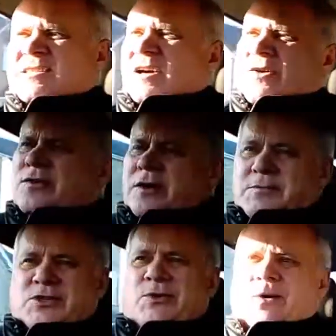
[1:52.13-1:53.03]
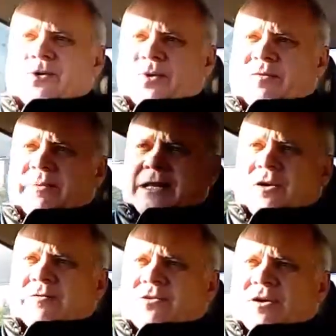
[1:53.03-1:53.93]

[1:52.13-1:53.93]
No, I'm too old to have a midlife